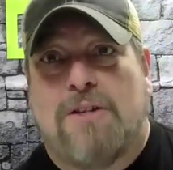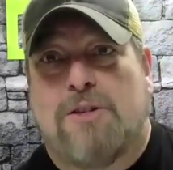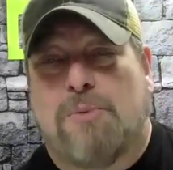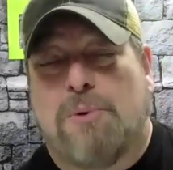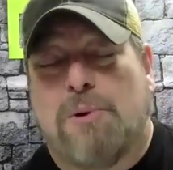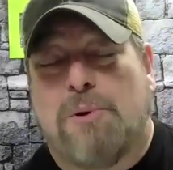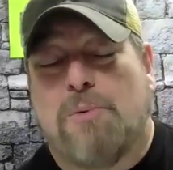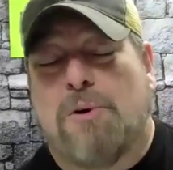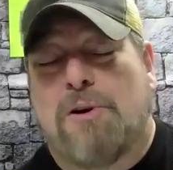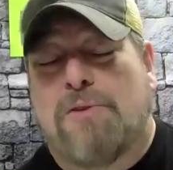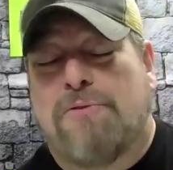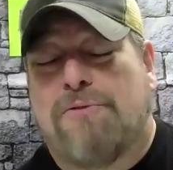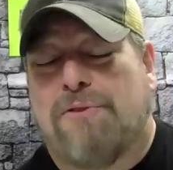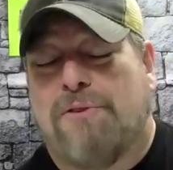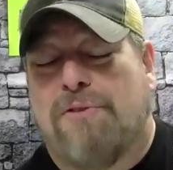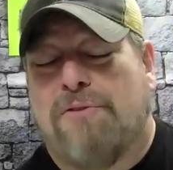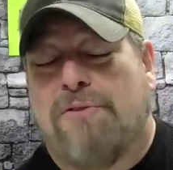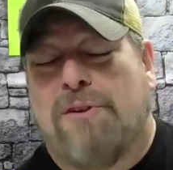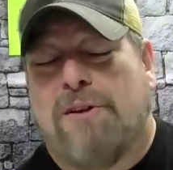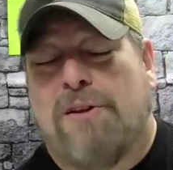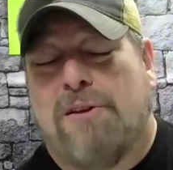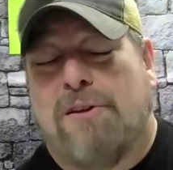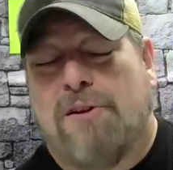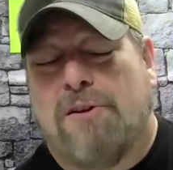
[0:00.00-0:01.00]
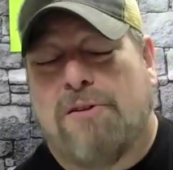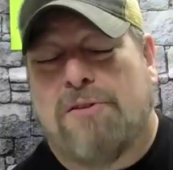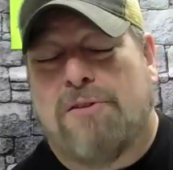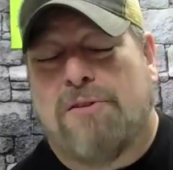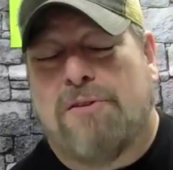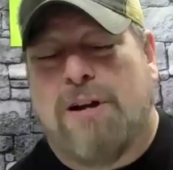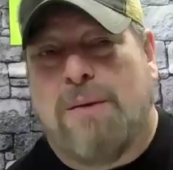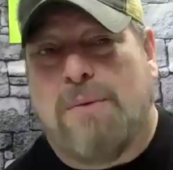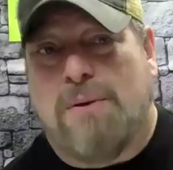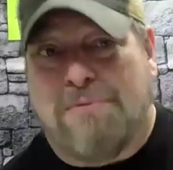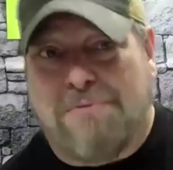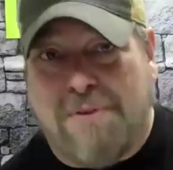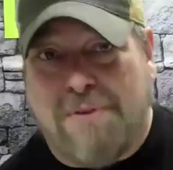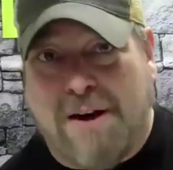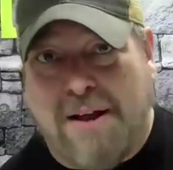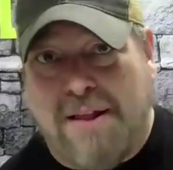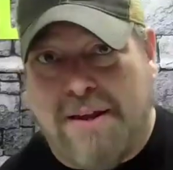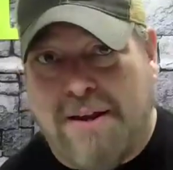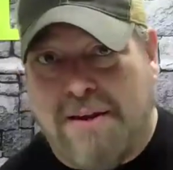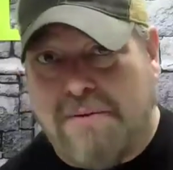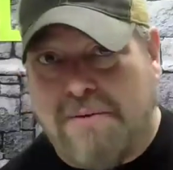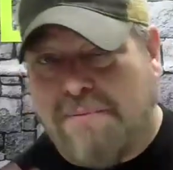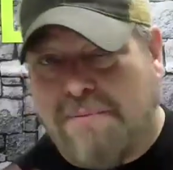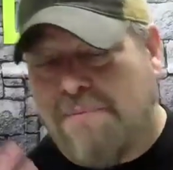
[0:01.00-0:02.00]
So we worked for a really long time, and
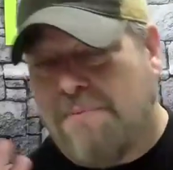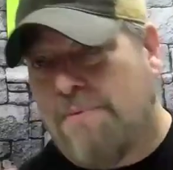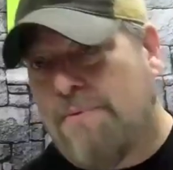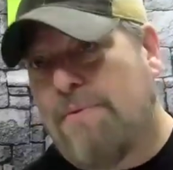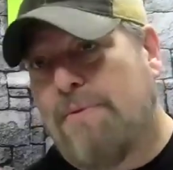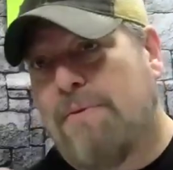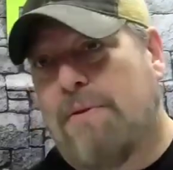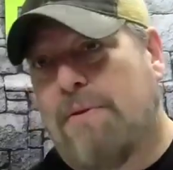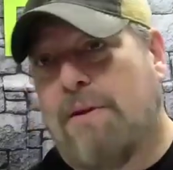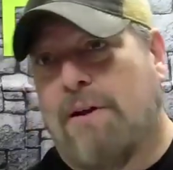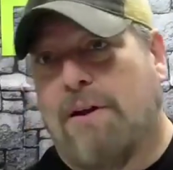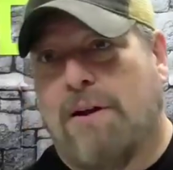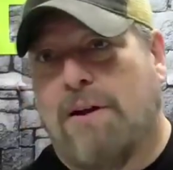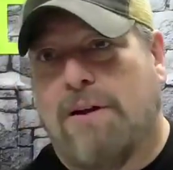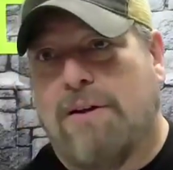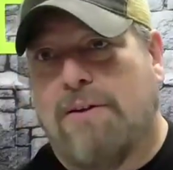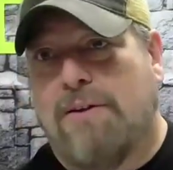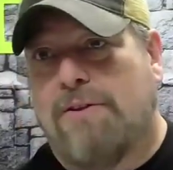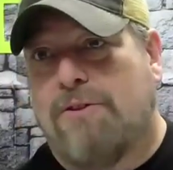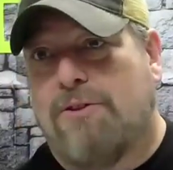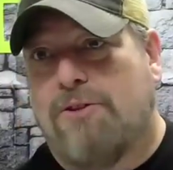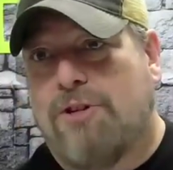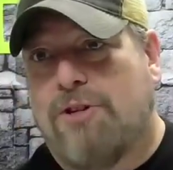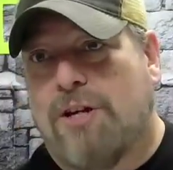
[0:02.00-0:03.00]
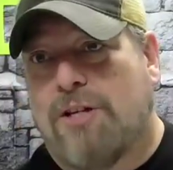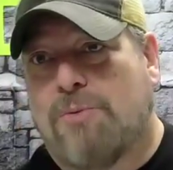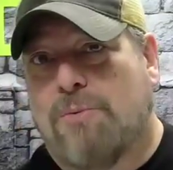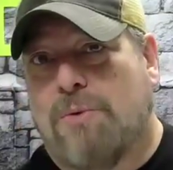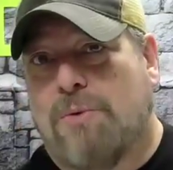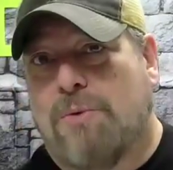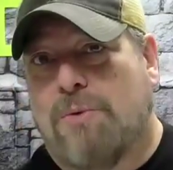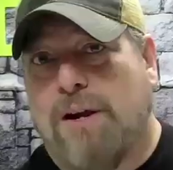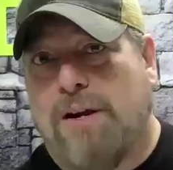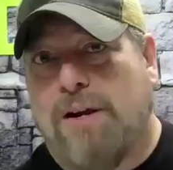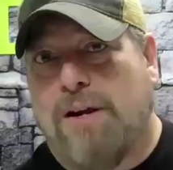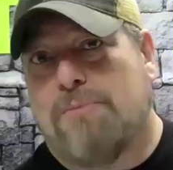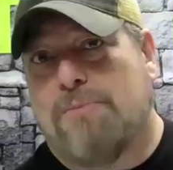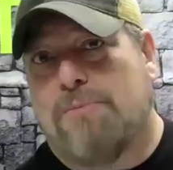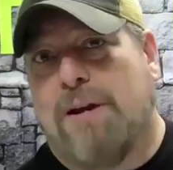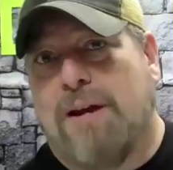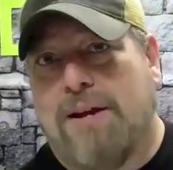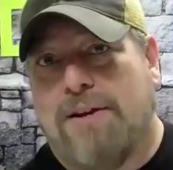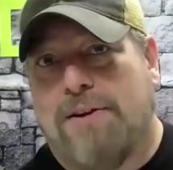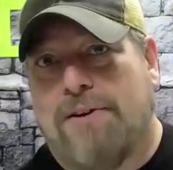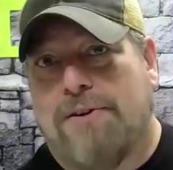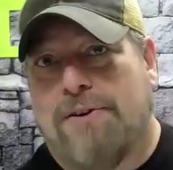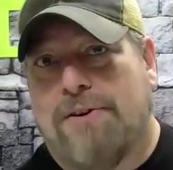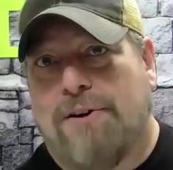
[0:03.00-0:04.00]
finally, Jess Wade, who's
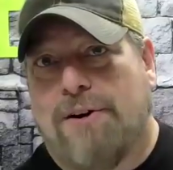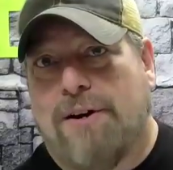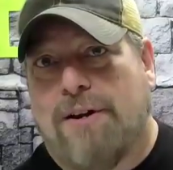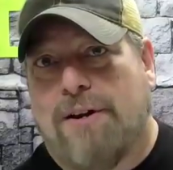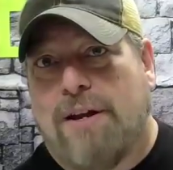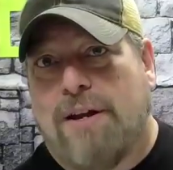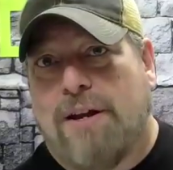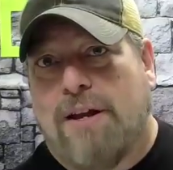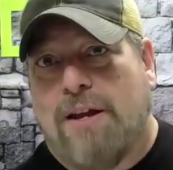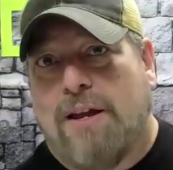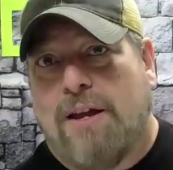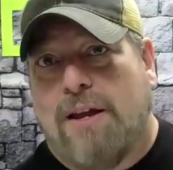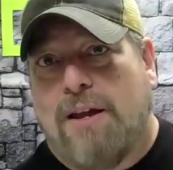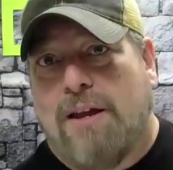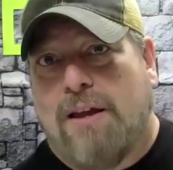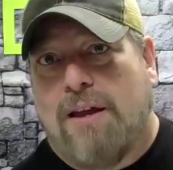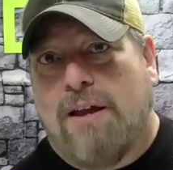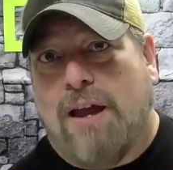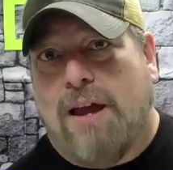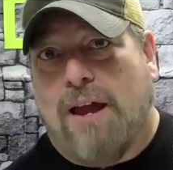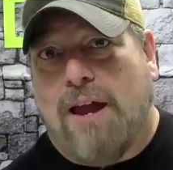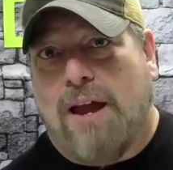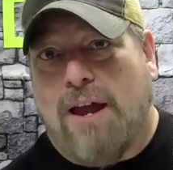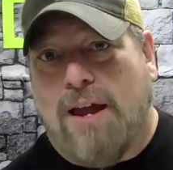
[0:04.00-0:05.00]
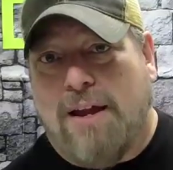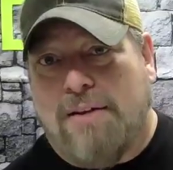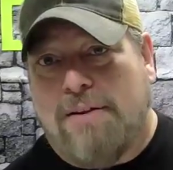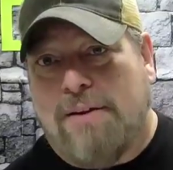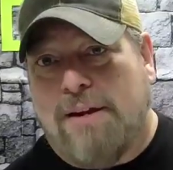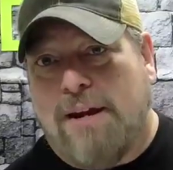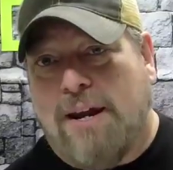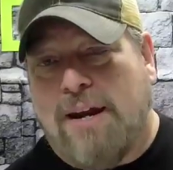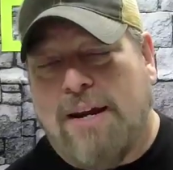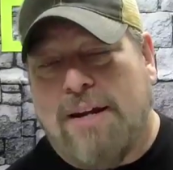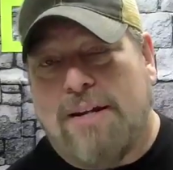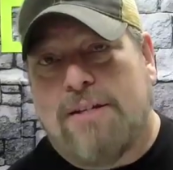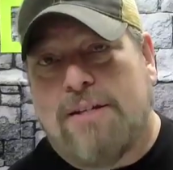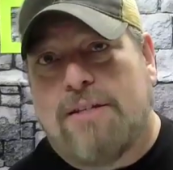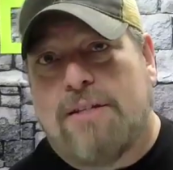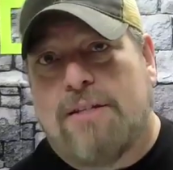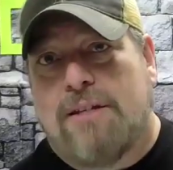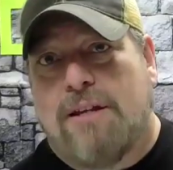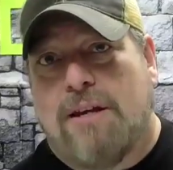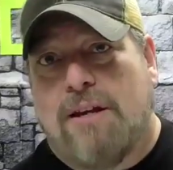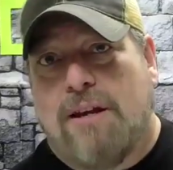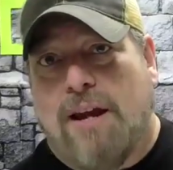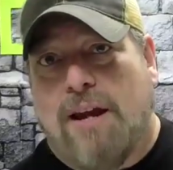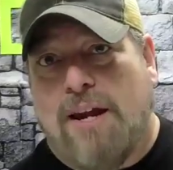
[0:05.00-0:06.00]
my editor at
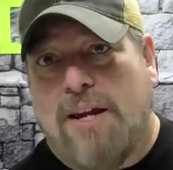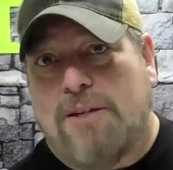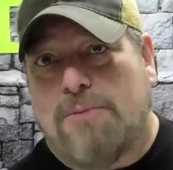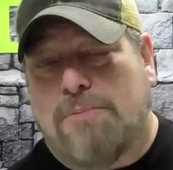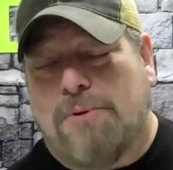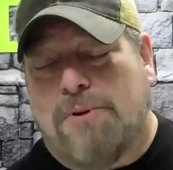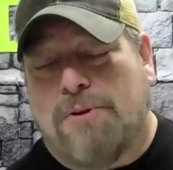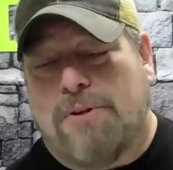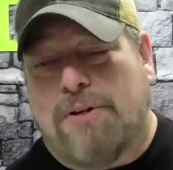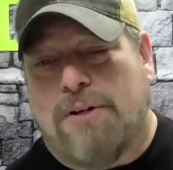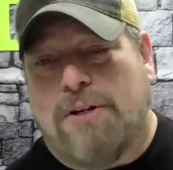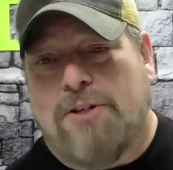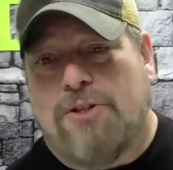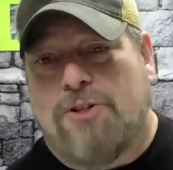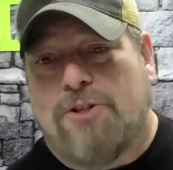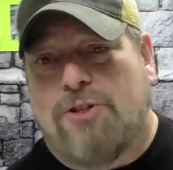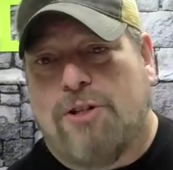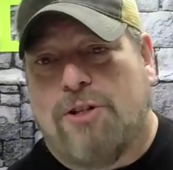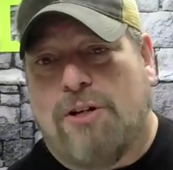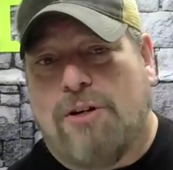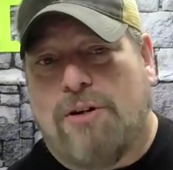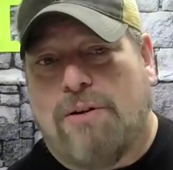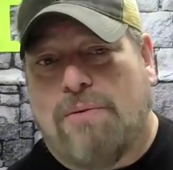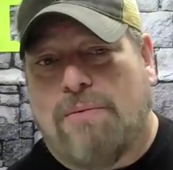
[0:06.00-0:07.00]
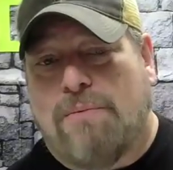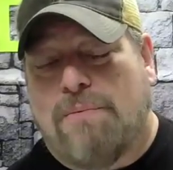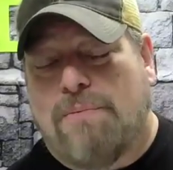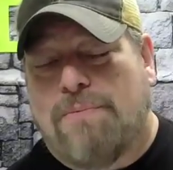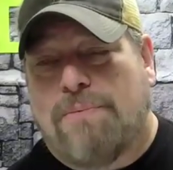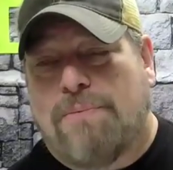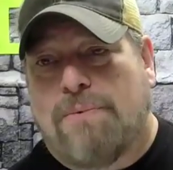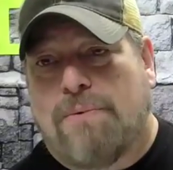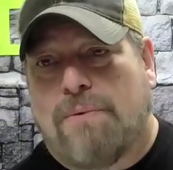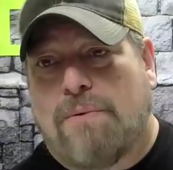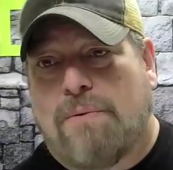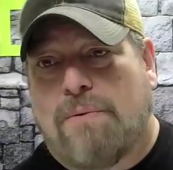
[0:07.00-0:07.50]
Ace Berkeley, she